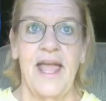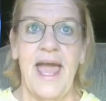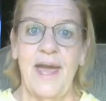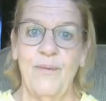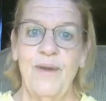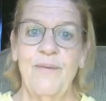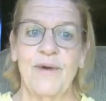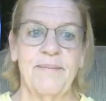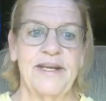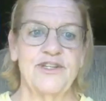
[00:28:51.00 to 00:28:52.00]
And we want to
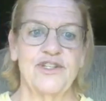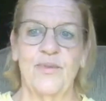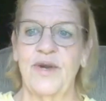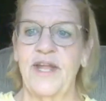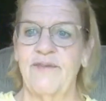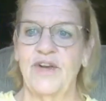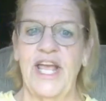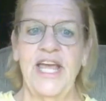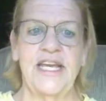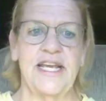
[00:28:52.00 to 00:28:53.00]
make sure we're not
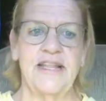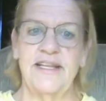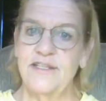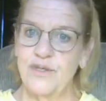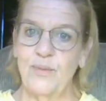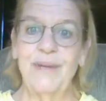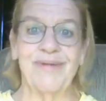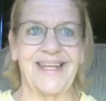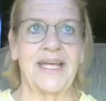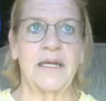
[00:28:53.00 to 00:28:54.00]
forgetting anything, so we
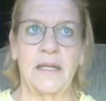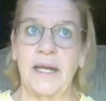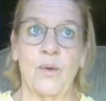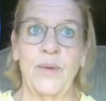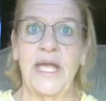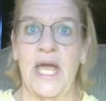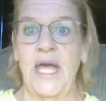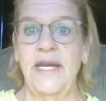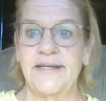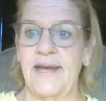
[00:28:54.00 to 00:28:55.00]
plan like a week ahead
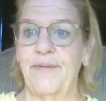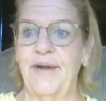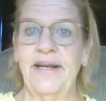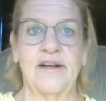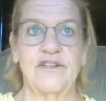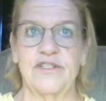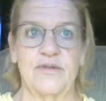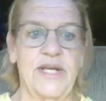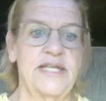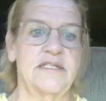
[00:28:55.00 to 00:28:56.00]
of time, right? In our
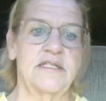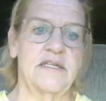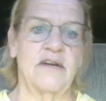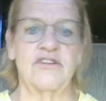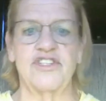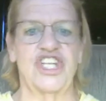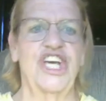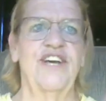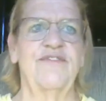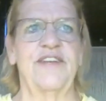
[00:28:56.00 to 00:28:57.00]
suitcases and our
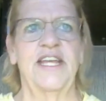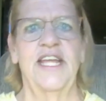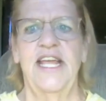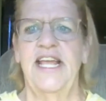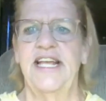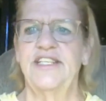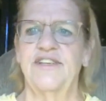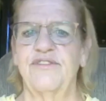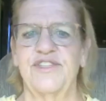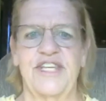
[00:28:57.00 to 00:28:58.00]
stuff, and it's
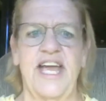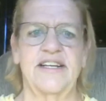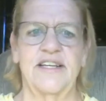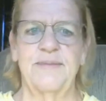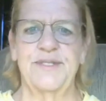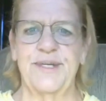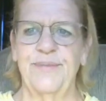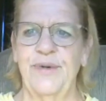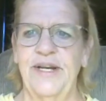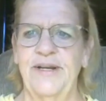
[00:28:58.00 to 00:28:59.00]
all stacked up
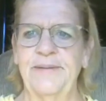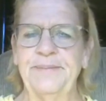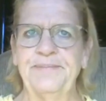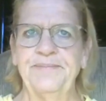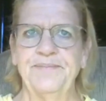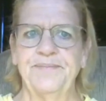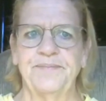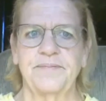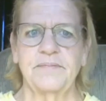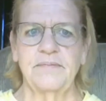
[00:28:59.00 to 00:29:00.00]
somewhere.
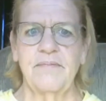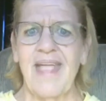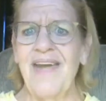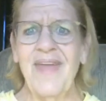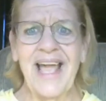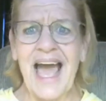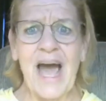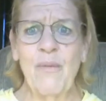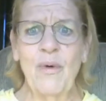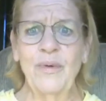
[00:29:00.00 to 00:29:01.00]
And like,
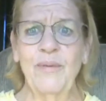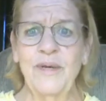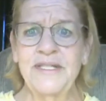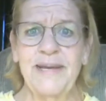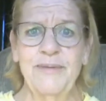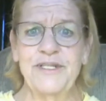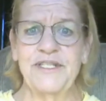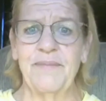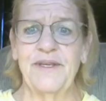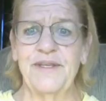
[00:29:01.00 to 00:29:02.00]
once I put
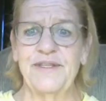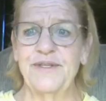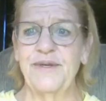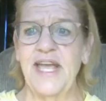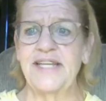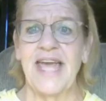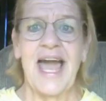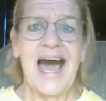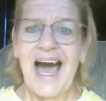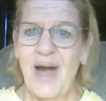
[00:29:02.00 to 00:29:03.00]
something in the suitcase,
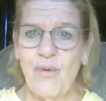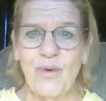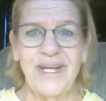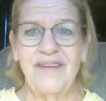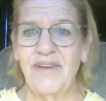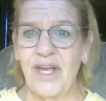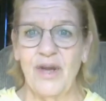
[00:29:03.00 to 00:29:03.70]
I won't even go